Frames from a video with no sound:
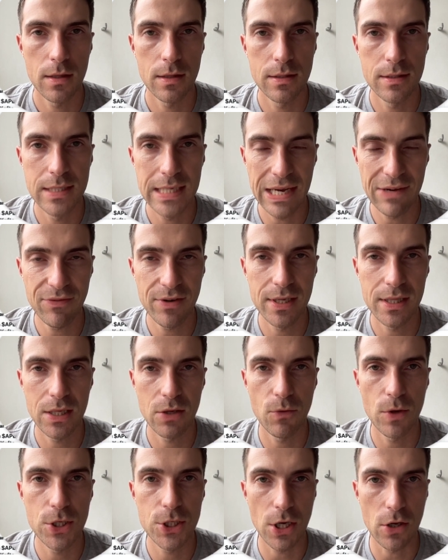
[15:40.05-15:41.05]
definitely
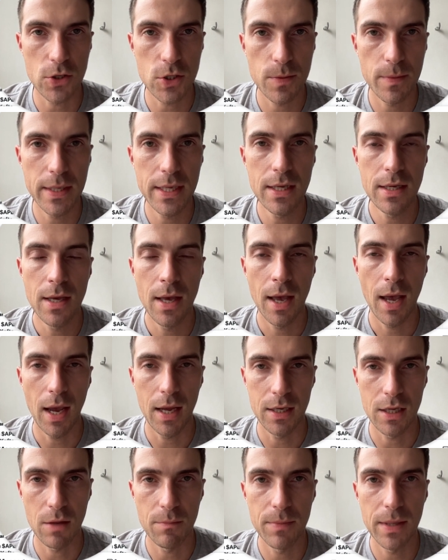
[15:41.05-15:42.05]
reach out to me and
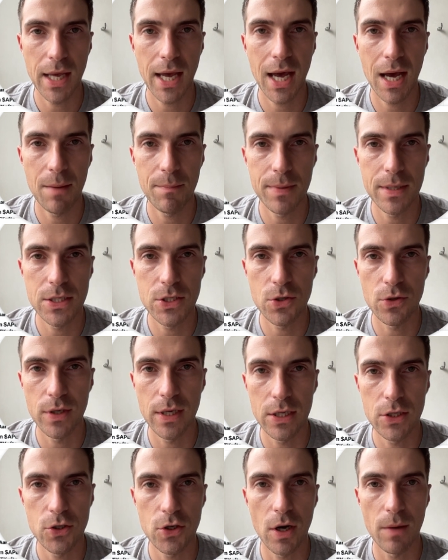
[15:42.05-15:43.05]
I'll be happy to
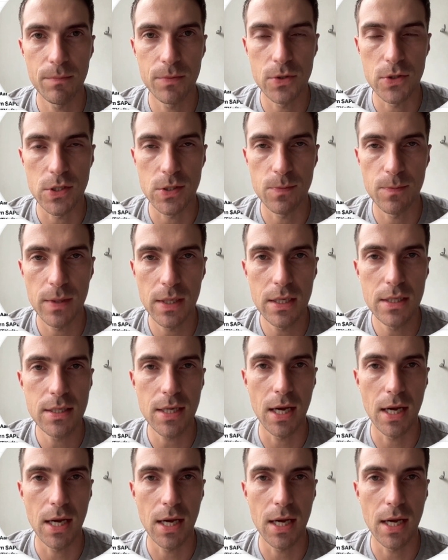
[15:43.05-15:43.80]
get you up to speed